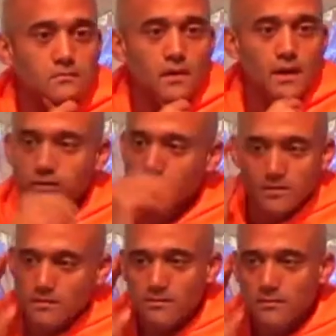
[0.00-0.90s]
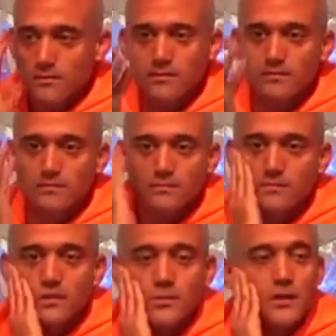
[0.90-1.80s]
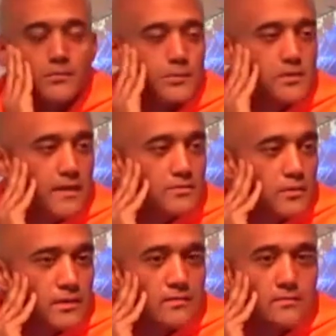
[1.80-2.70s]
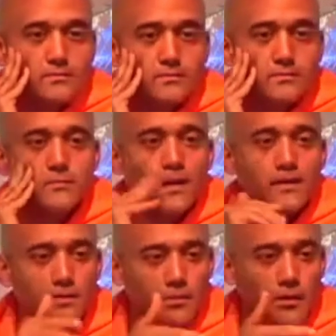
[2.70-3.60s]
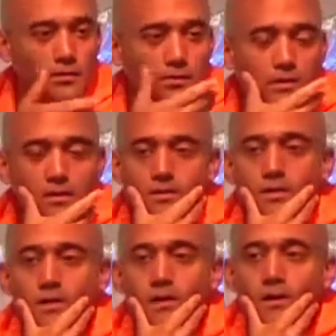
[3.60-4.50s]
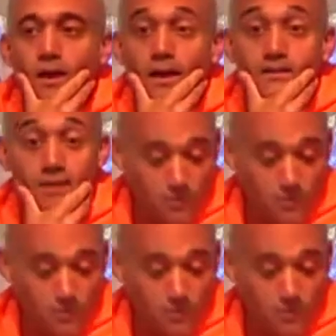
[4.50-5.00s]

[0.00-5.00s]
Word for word: and just it, she becomes obsessed with it. And it's about her. And it's not a